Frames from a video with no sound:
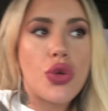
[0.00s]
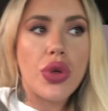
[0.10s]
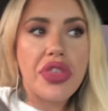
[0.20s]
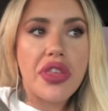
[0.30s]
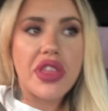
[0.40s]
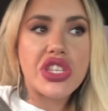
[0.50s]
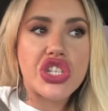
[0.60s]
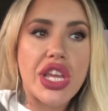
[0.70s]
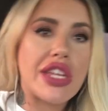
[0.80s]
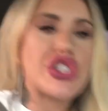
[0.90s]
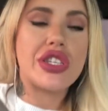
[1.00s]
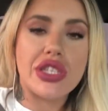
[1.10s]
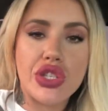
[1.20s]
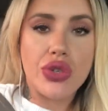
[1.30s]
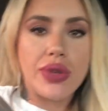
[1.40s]
the only thing that's changed
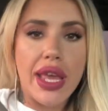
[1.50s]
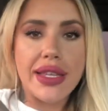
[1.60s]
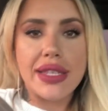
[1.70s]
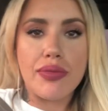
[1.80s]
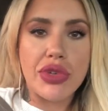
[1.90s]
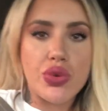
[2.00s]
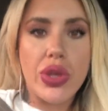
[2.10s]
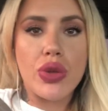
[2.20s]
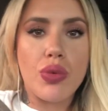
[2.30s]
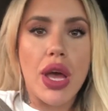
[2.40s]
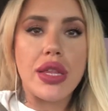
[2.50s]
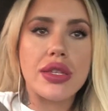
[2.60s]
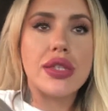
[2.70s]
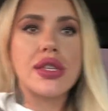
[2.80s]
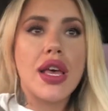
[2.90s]
is 2 days in between the
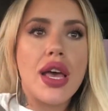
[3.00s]
runs.